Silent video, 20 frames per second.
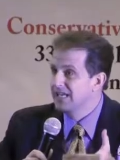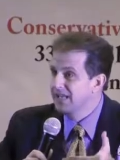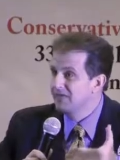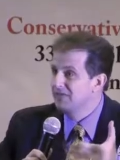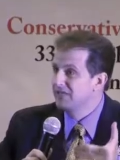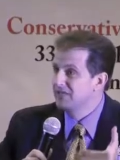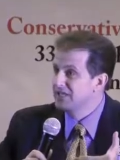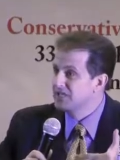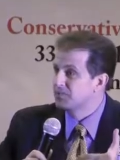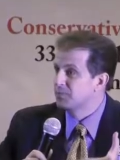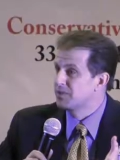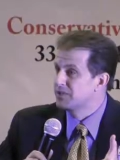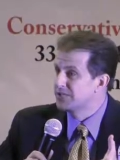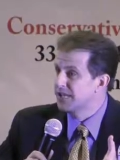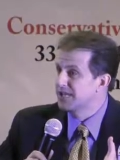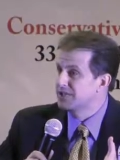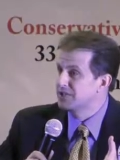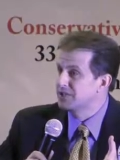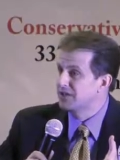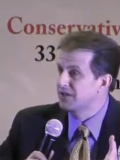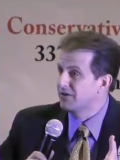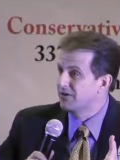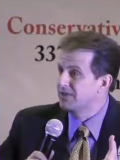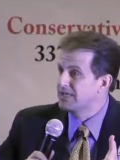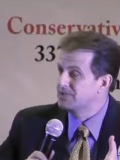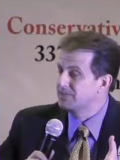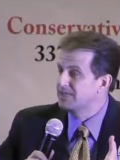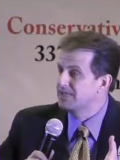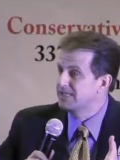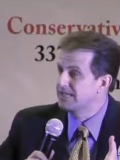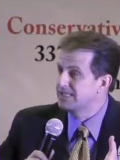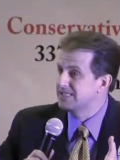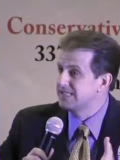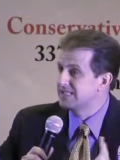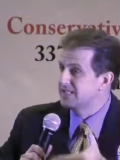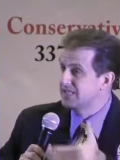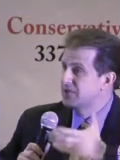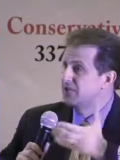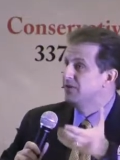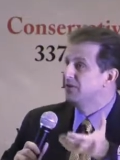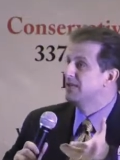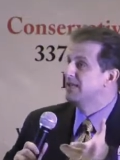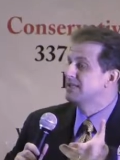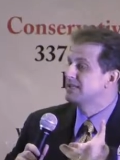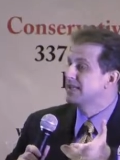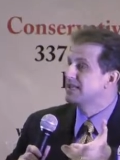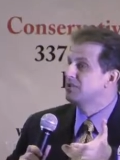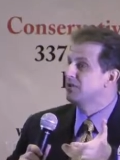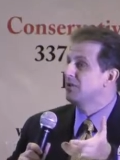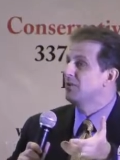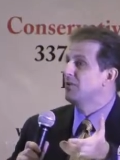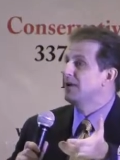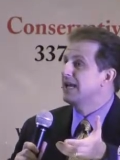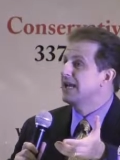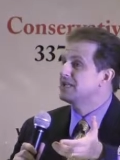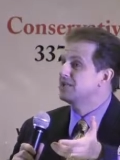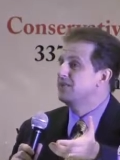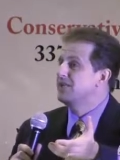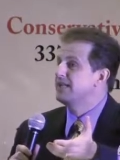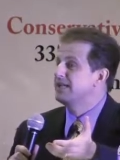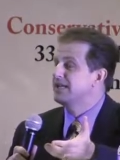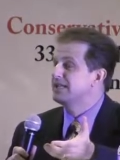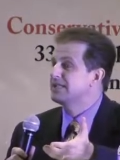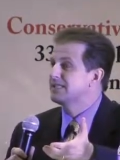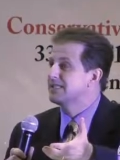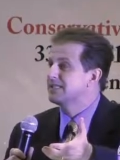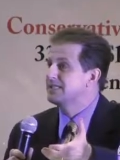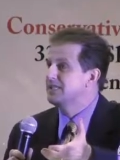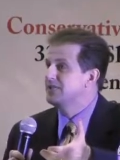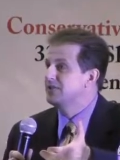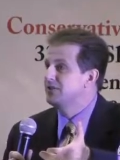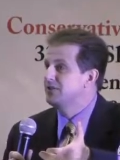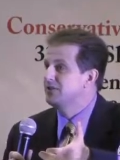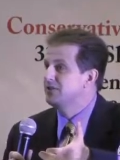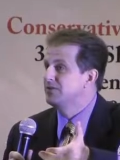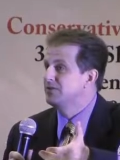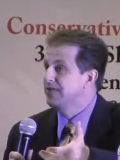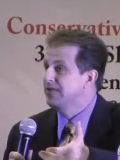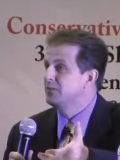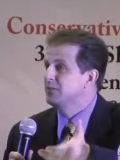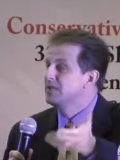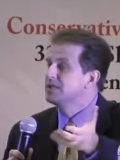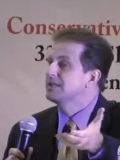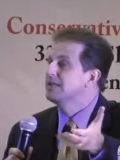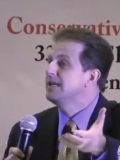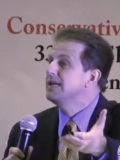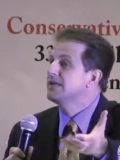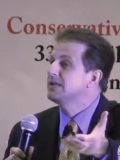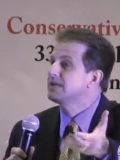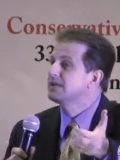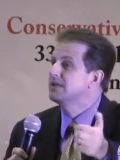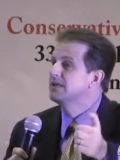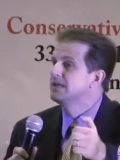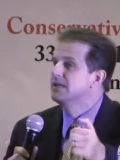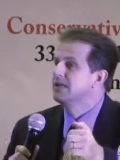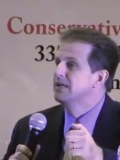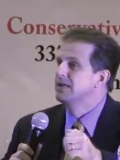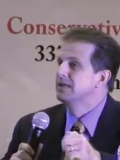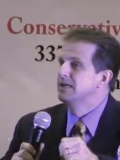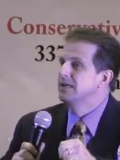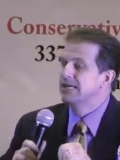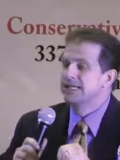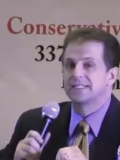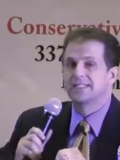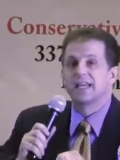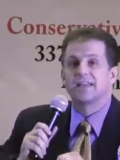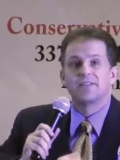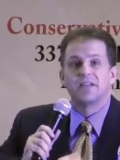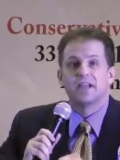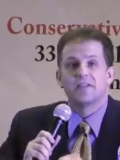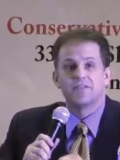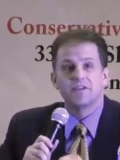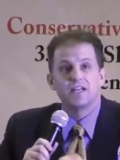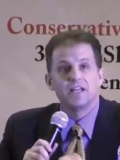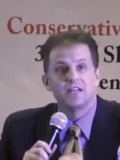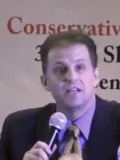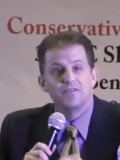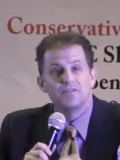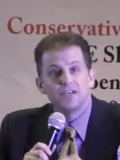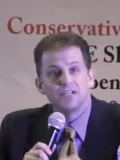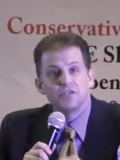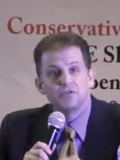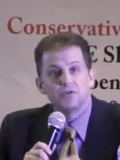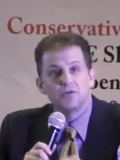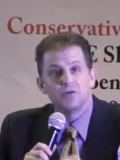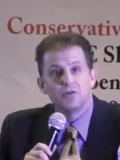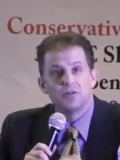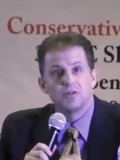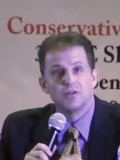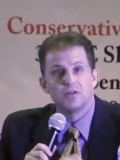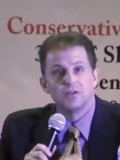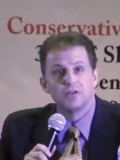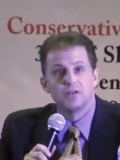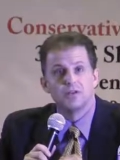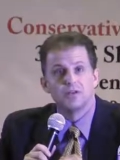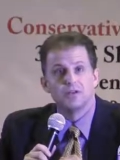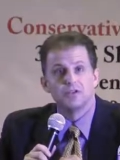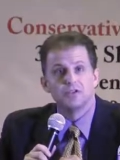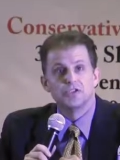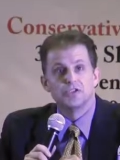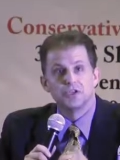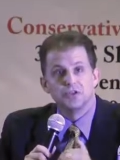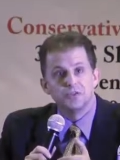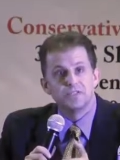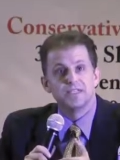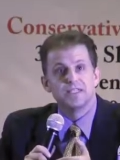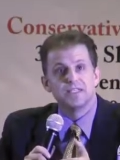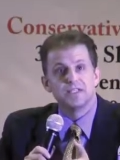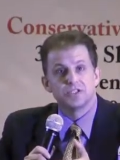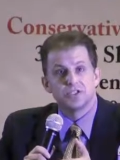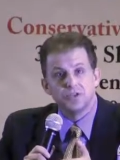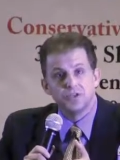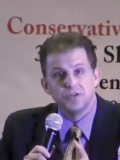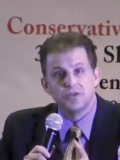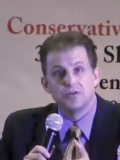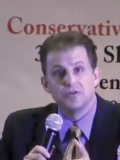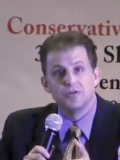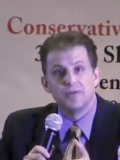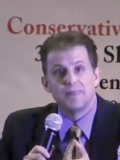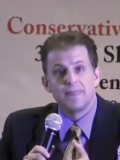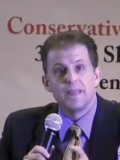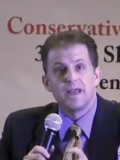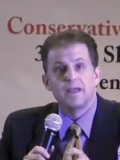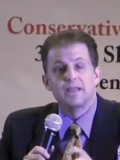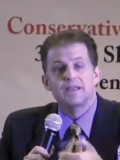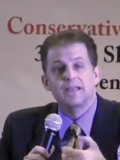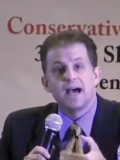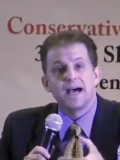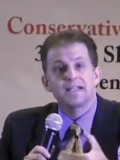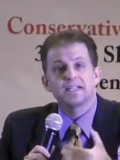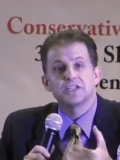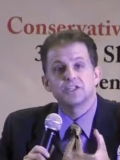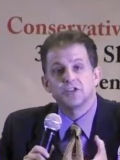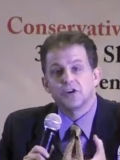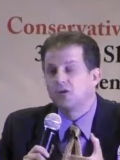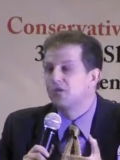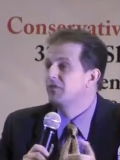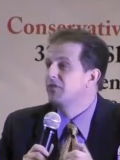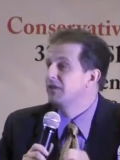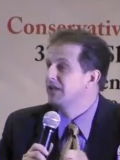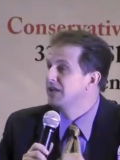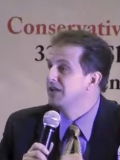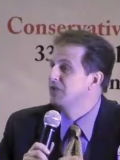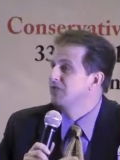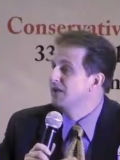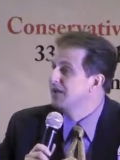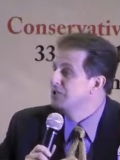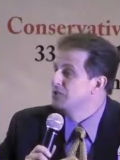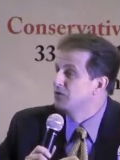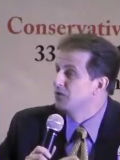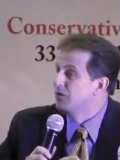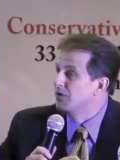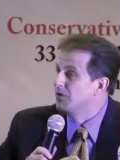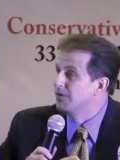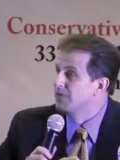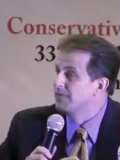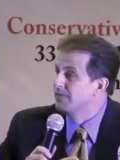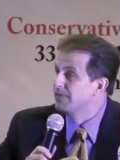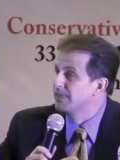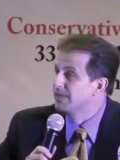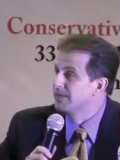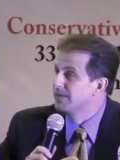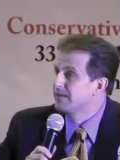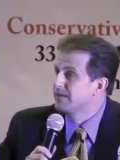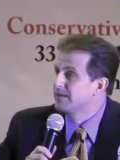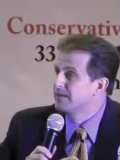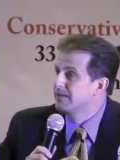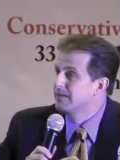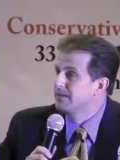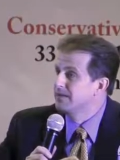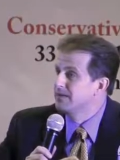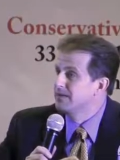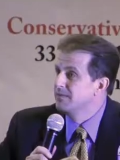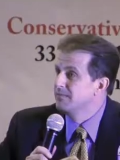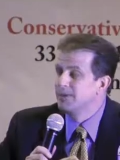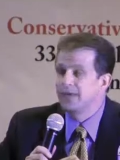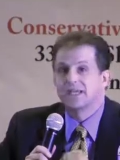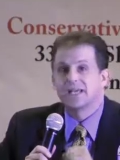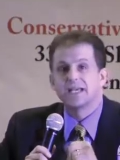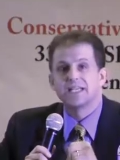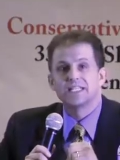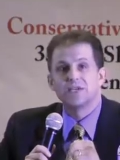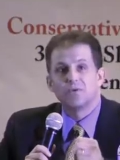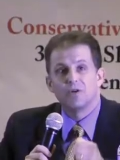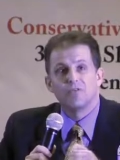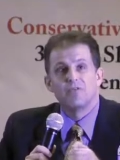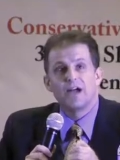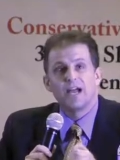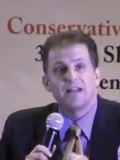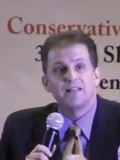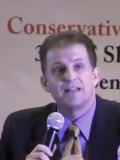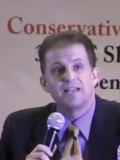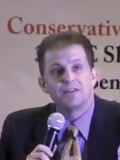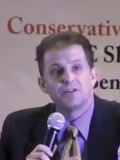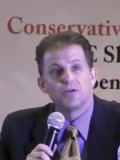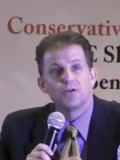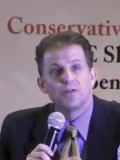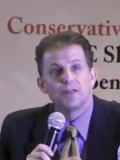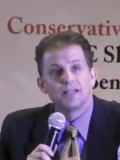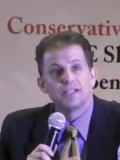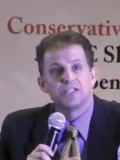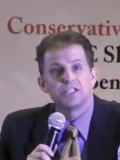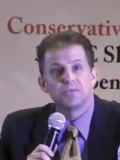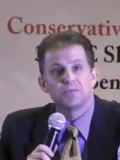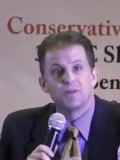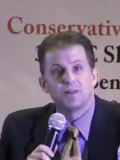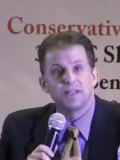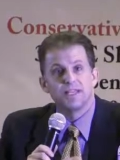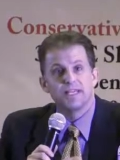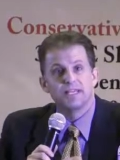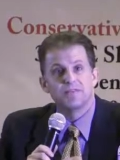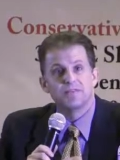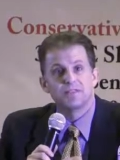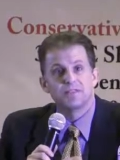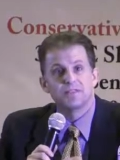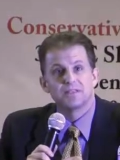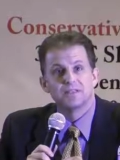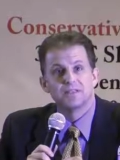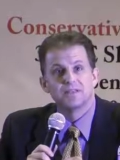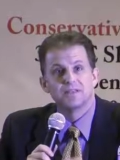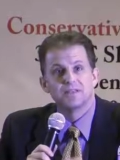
given this protection under S B ten sixty-two. And essentially what S B ten sixty-two did was this. It said that if an individual chooses to not serve an individual because it would violate their religious beliefs,